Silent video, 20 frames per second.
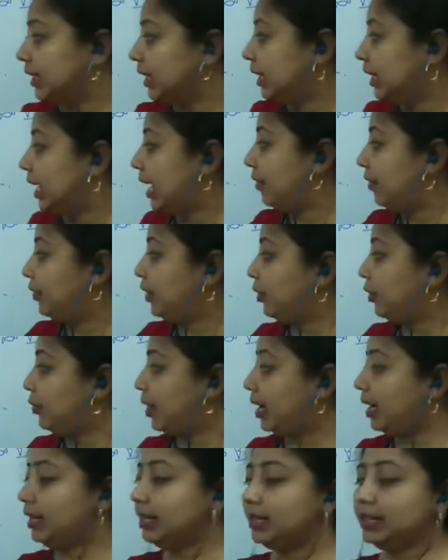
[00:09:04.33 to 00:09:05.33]
after
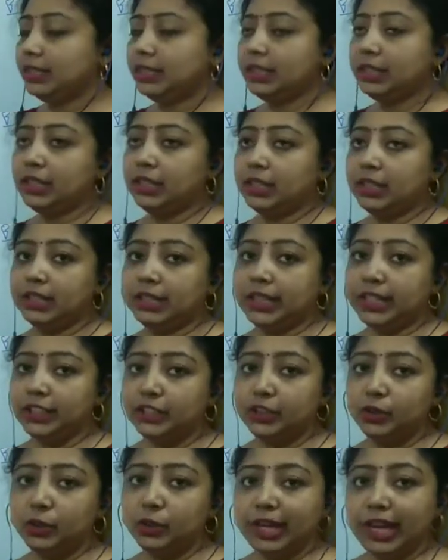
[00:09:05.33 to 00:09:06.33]
1, there is
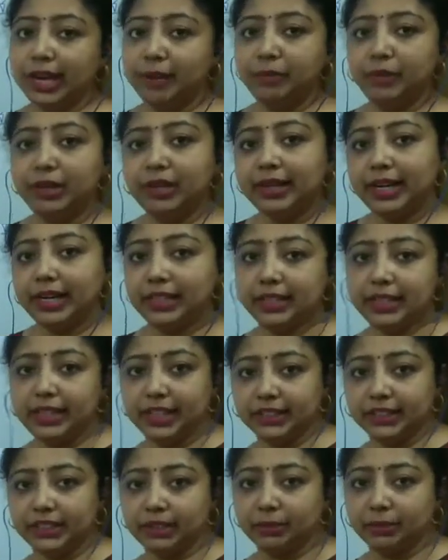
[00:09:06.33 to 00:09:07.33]
no gap, we will write the
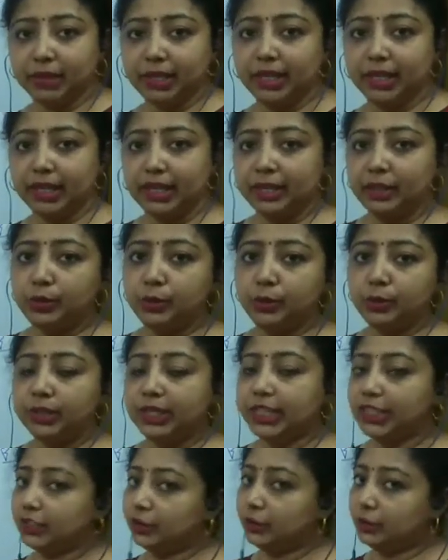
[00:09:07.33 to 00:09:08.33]
next number. Again 2, there
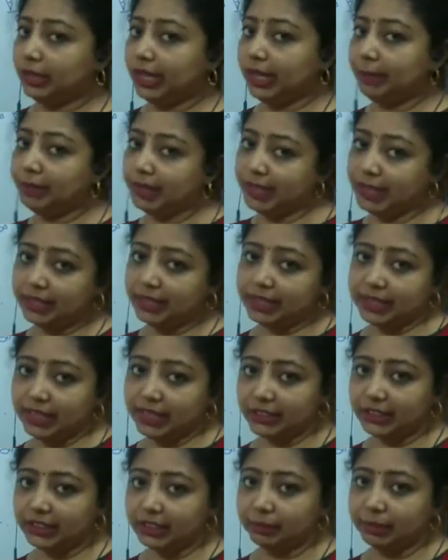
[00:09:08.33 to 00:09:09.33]
is no gap, again the
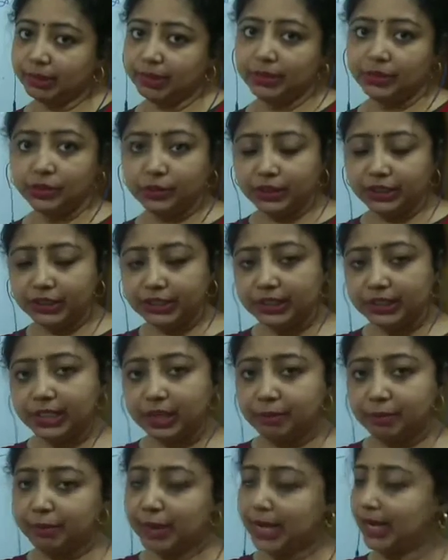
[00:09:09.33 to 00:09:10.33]
next number. So, this is a
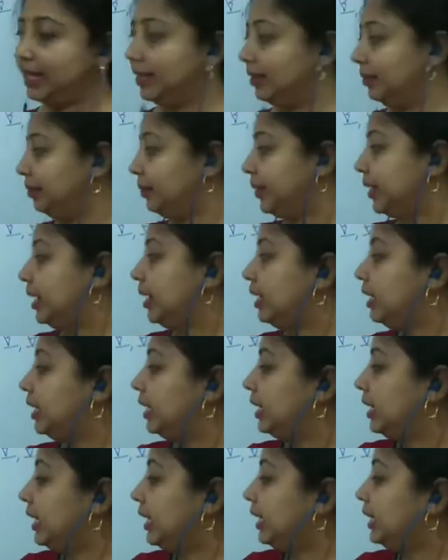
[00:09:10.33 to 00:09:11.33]
pattern.
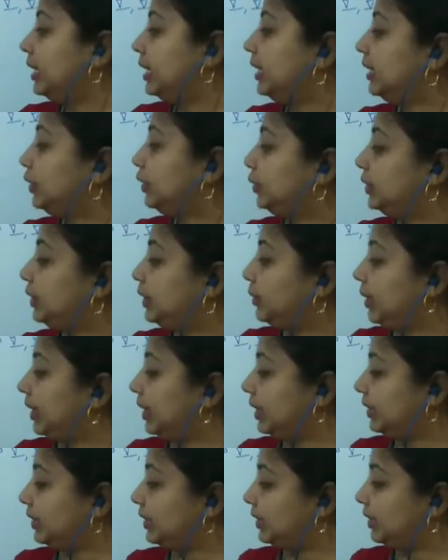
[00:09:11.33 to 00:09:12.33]
In this you see what it
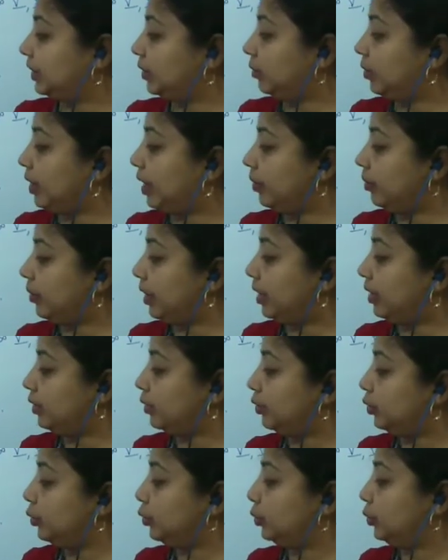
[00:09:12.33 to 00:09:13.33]
is written, 1, 1,
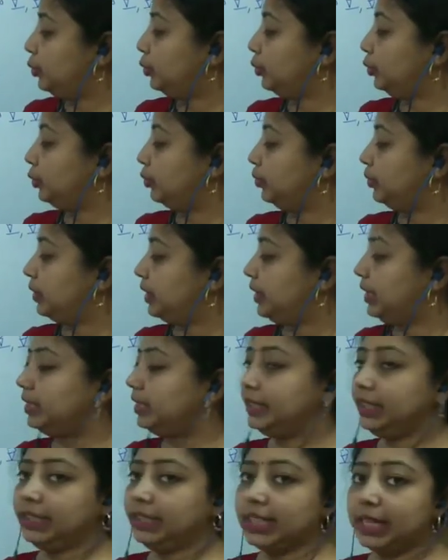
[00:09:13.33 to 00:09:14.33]
2, 2, 3,
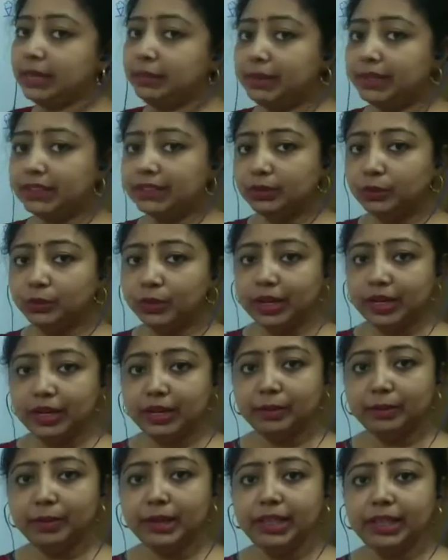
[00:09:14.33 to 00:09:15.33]
3. That means one
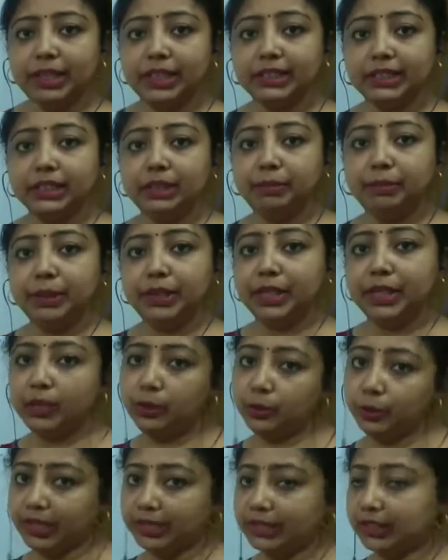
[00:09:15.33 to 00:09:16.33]
number is repeated
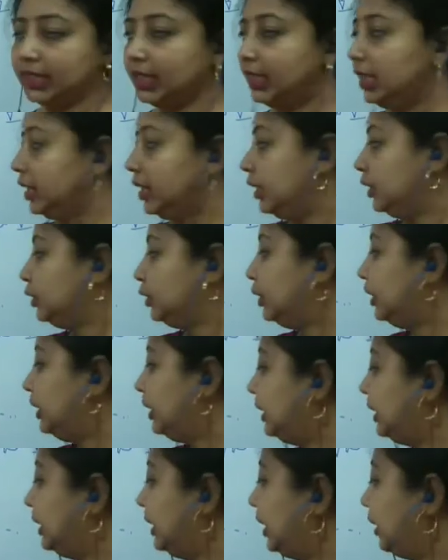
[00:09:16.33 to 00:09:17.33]
twice. So,
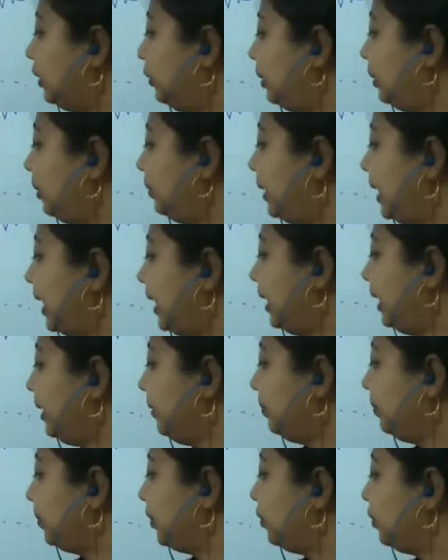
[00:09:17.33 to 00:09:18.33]
this here we will be writing
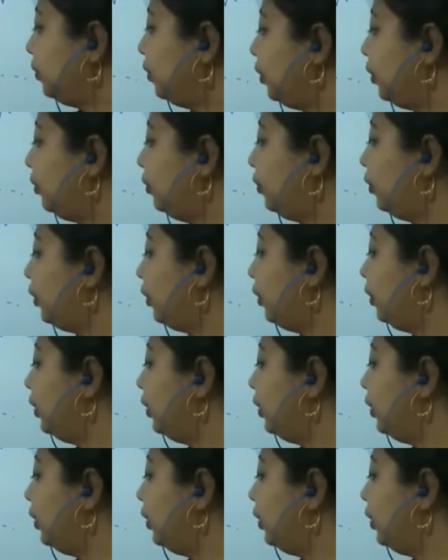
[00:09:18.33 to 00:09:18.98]
4, 4,